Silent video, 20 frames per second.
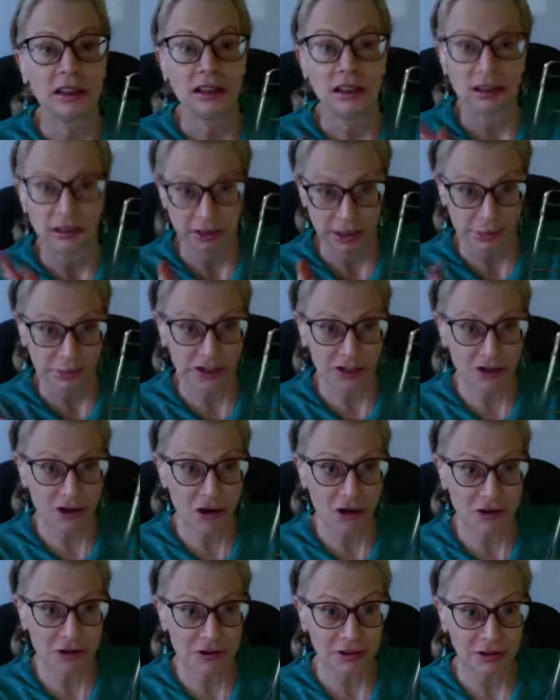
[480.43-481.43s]
Let me
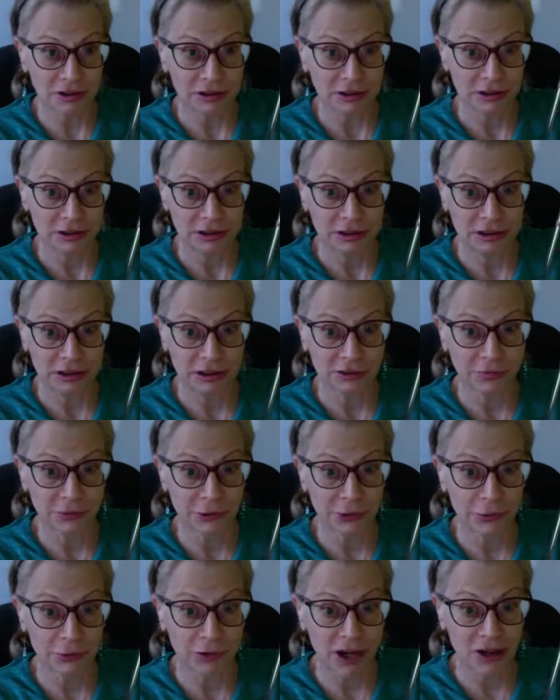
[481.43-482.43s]
know if
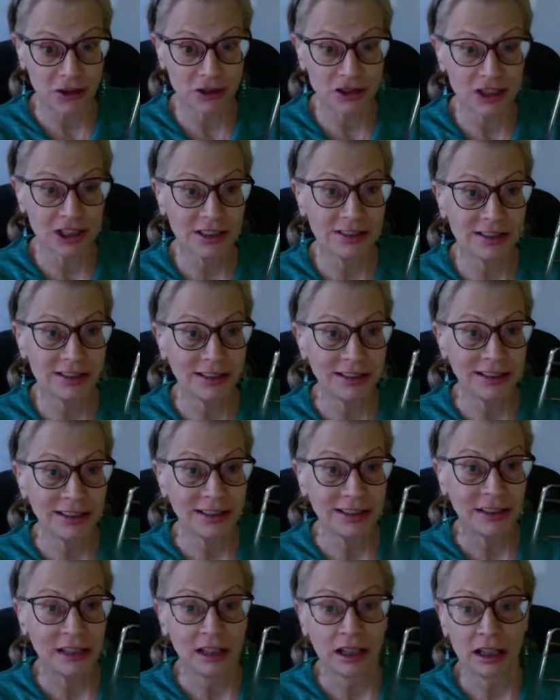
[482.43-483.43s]
you're watching
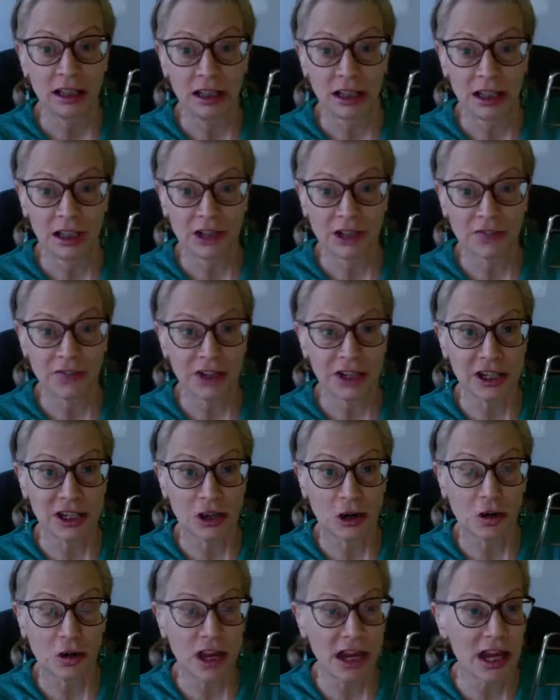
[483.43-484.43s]
the
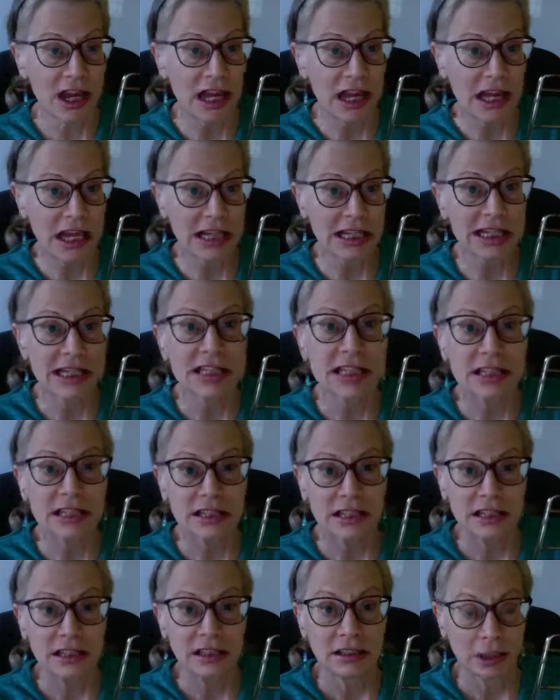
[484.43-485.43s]
video, and
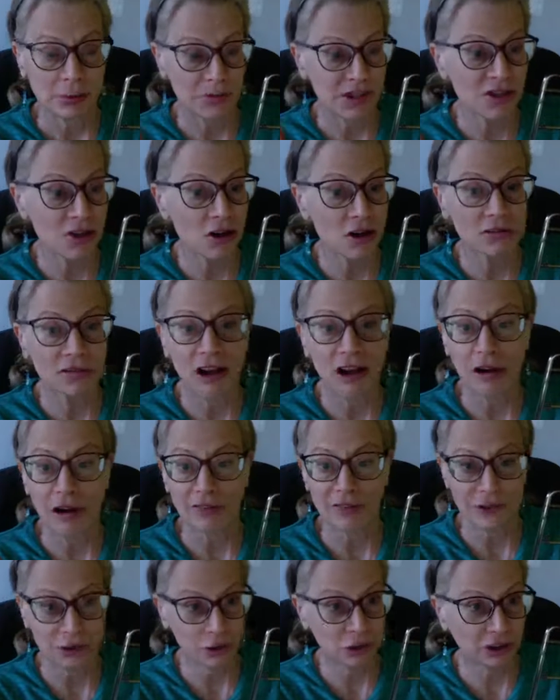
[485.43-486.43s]
let me know how
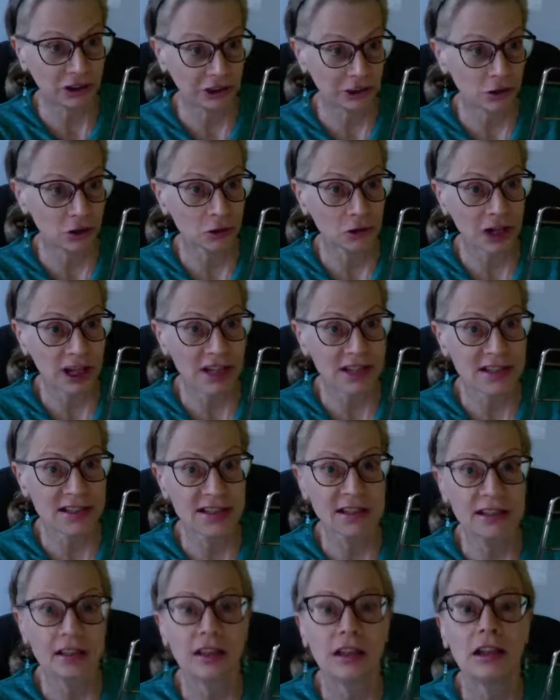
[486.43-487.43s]
often you clean your grates
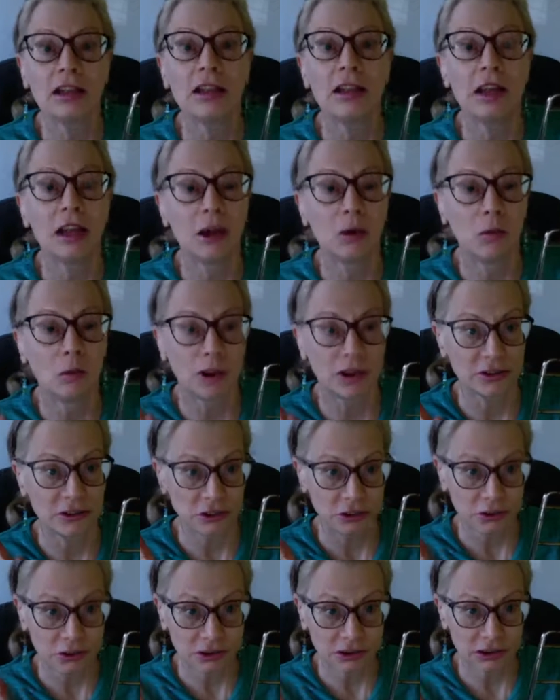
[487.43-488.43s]
and what
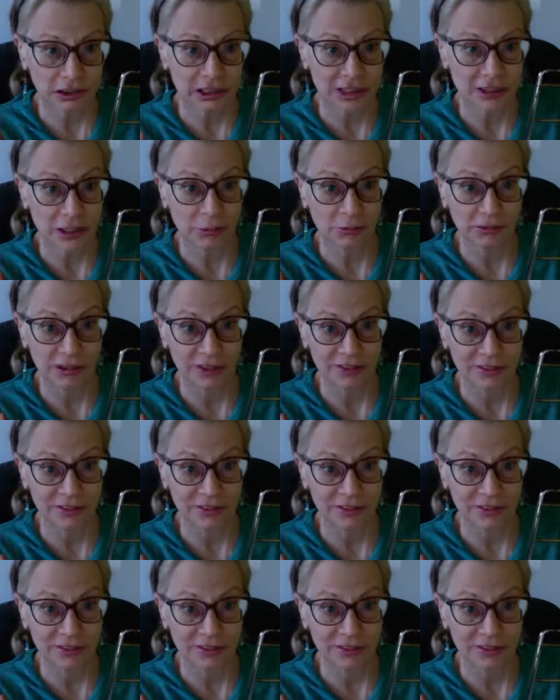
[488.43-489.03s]
you clean them with.